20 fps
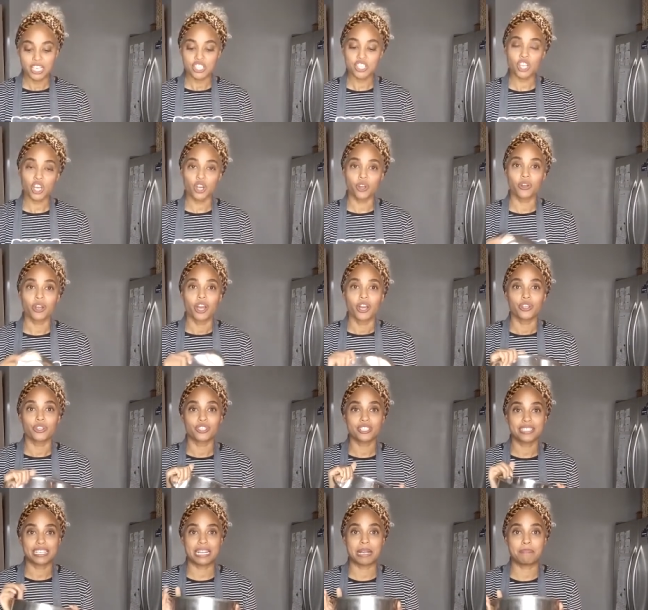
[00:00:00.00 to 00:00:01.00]
So
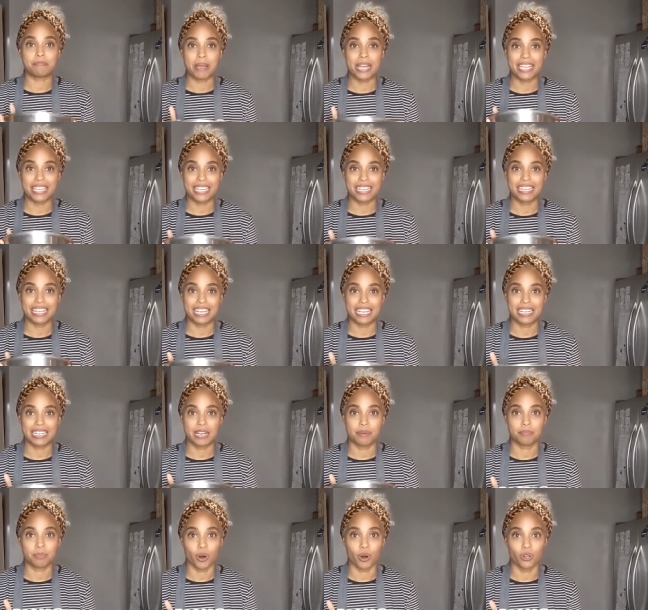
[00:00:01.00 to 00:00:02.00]
you're just gonna bake it
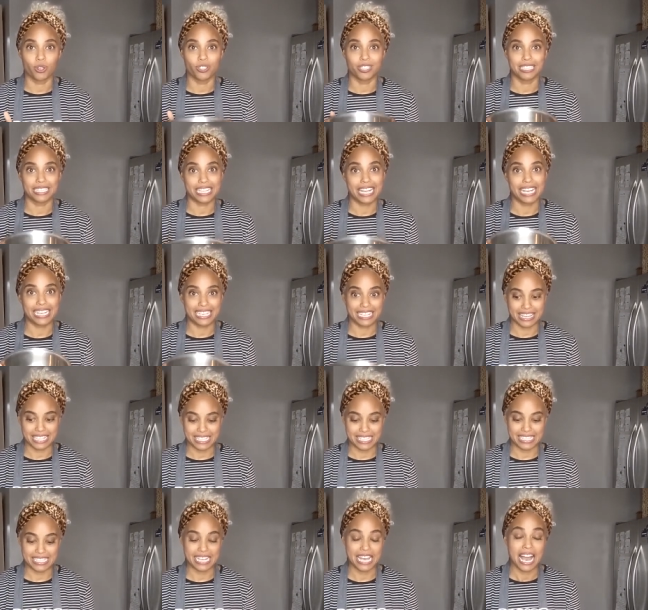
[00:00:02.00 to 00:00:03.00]
in a bowl like
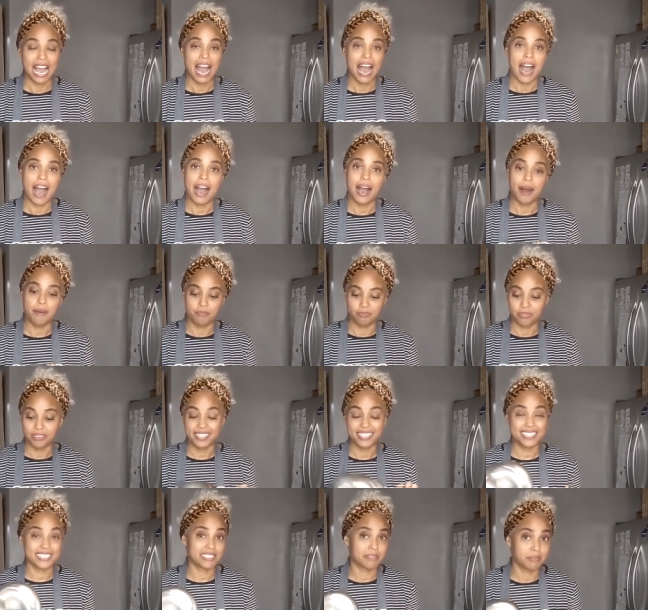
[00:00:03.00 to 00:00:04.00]
this. Um,
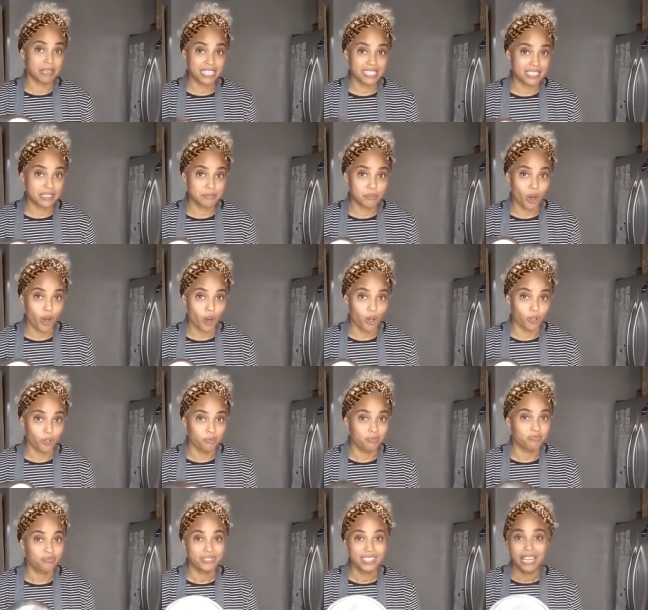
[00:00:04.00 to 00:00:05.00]
this is a mixing
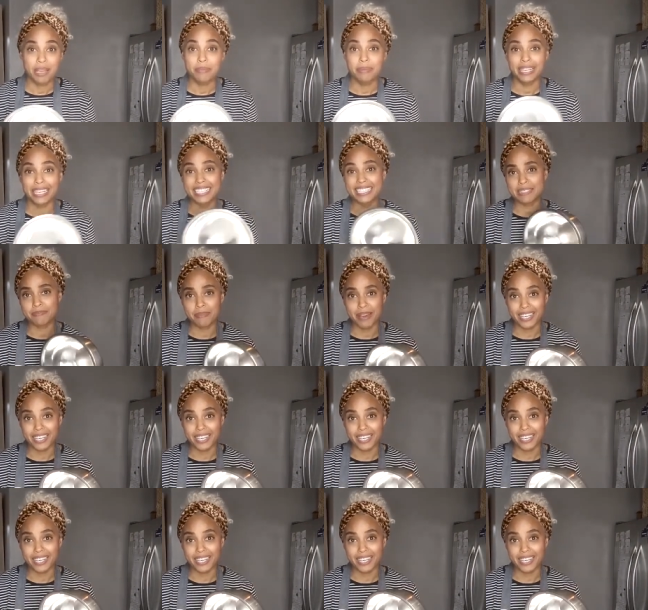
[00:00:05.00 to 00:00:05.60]
bowl, but it's